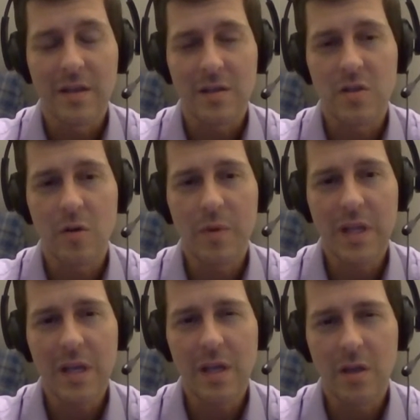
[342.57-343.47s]
so
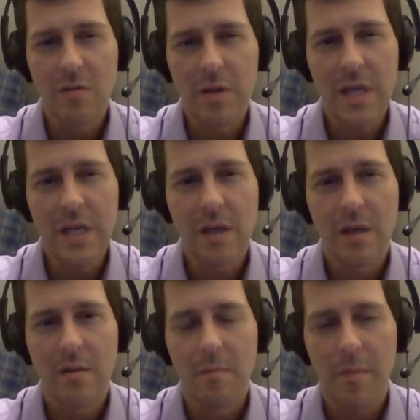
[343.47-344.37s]
many unique
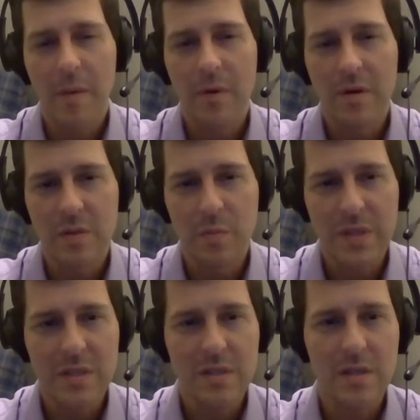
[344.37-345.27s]
members and
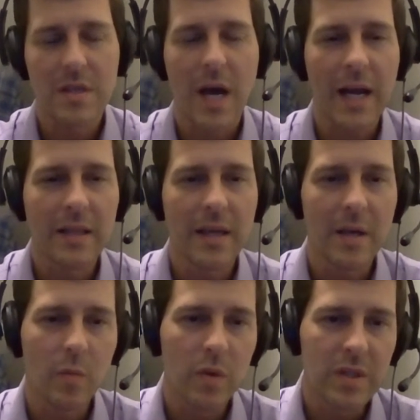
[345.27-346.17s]
businesses to
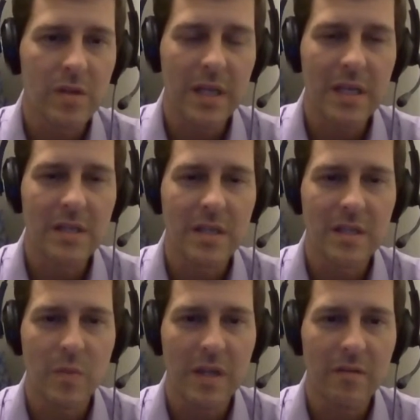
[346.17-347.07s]
highlight. I'm really trying to get to
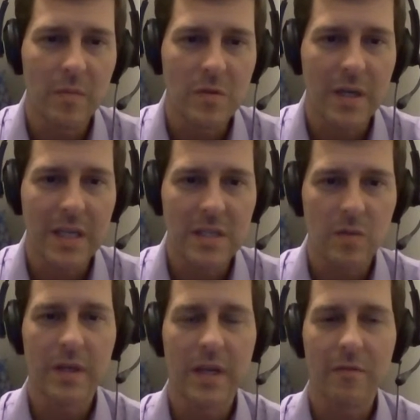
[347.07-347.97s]
as many of them, try to get to
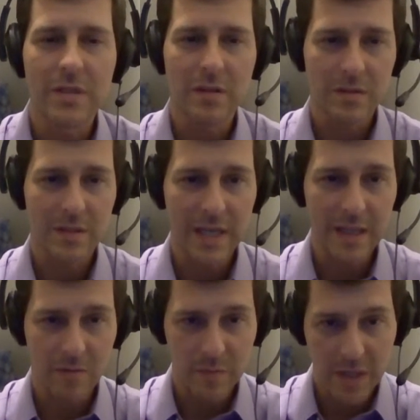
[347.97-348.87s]
one every single day.
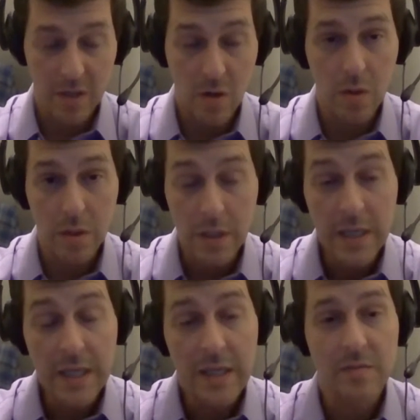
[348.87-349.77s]
That was my goal.
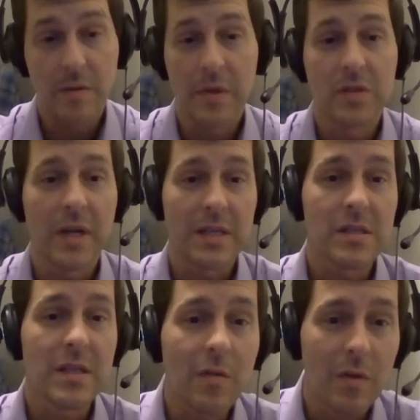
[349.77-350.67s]
That's what I'm going to try to
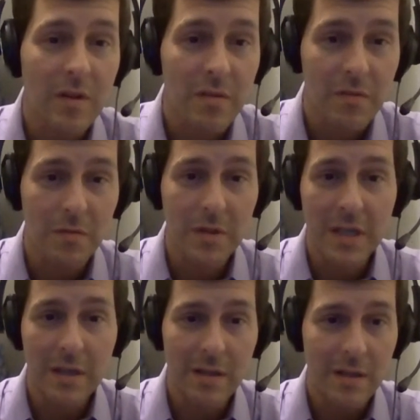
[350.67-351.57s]
stick with through the
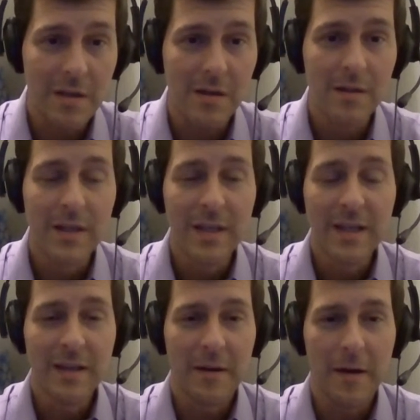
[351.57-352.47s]
end of the year.
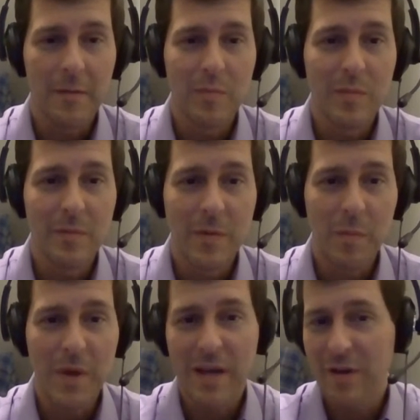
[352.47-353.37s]
We
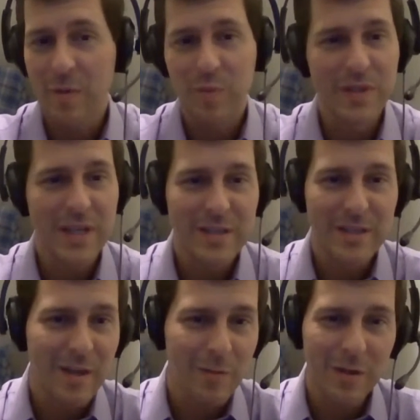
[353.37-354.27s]
may have a couple of days in
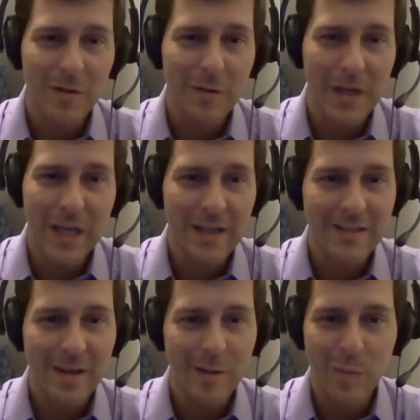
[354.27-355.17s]
there we don't quite get it
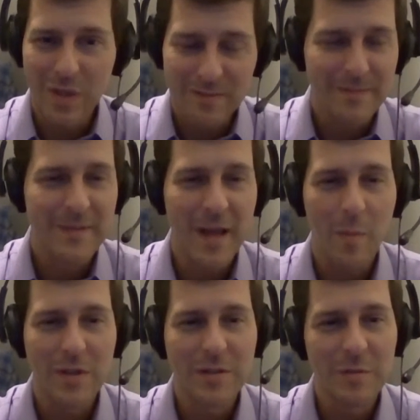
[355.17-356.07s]
done, but
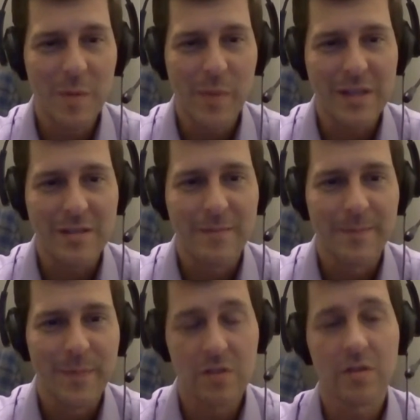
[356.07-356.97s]
I'm going to do my best.
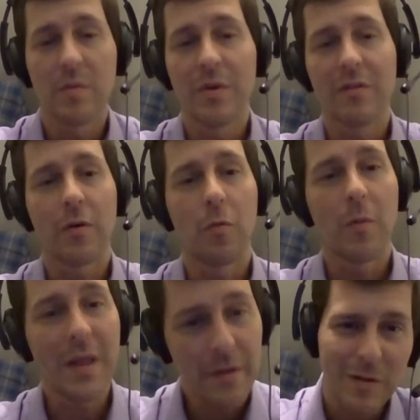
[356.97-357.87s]
Enjoy the beautiful
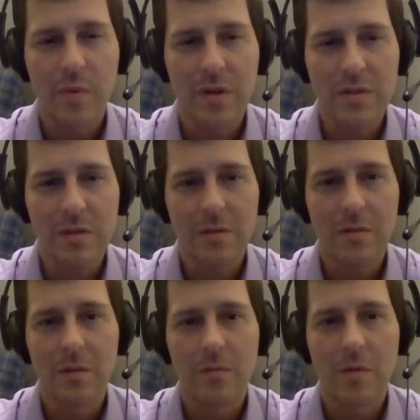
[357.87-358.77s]
weather, but
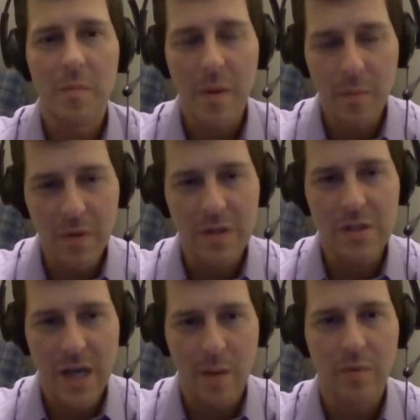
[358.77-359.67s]
also remember to
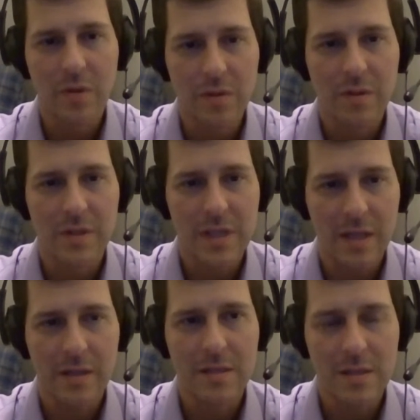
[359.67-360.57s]
shop local this
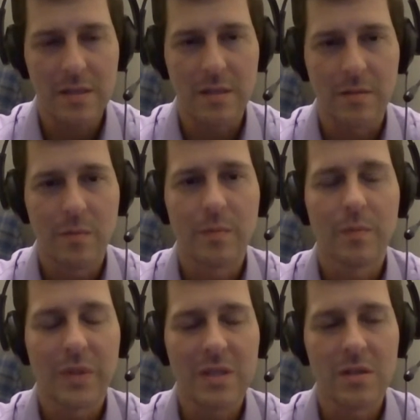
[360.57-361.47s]
holiday season.
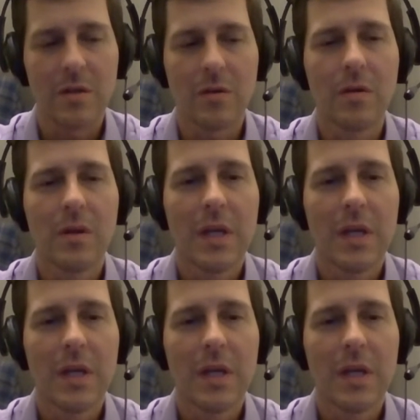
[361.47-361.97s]
Please do.